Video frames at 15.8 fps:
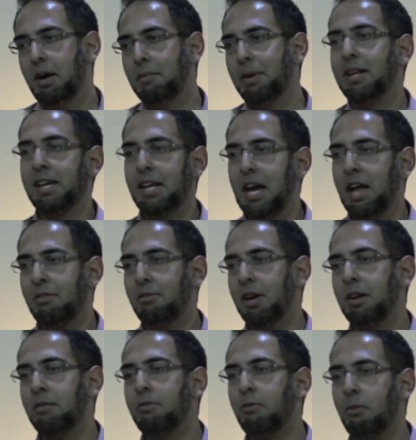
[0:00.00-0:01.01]
in a
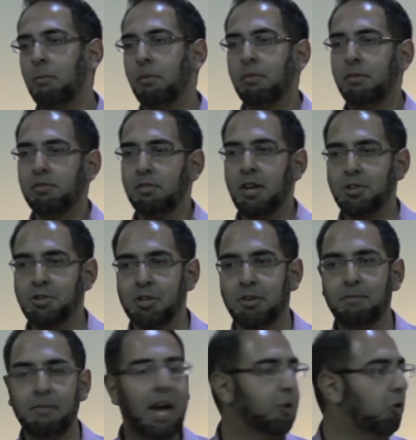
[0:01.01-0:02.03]
gathering in a forum of this
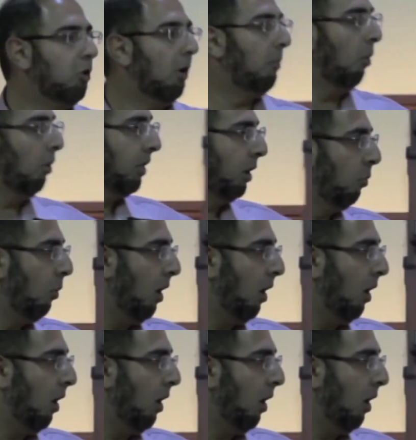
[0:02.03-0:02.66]
nature. And you are more than